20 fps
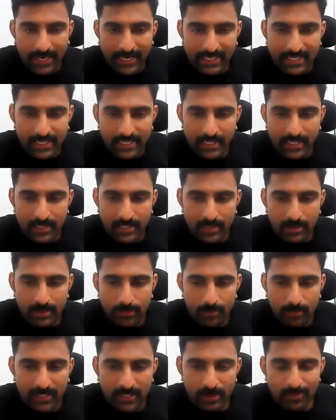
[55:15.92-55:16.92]
18
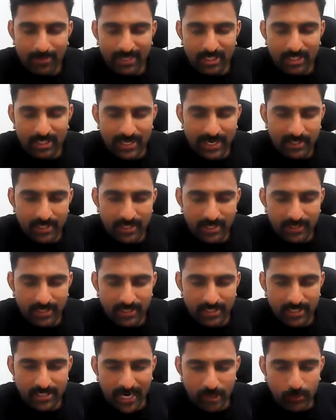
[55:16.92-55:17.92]
please mention either in
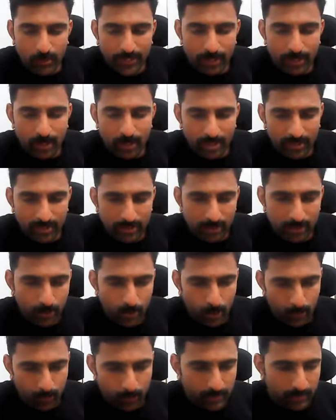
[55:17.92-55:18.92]
the chat window or in the
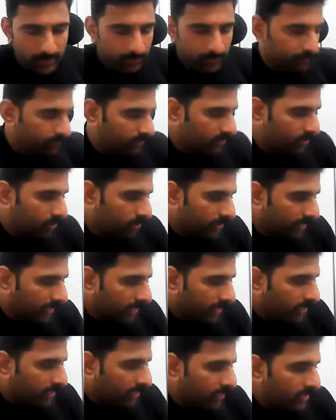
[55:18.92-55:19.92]
group
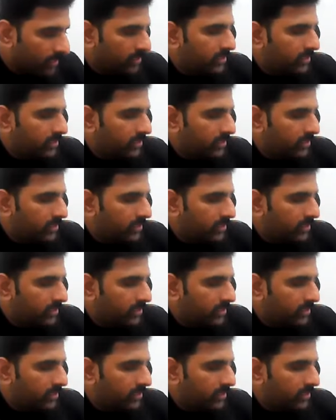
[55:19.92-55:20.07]
okay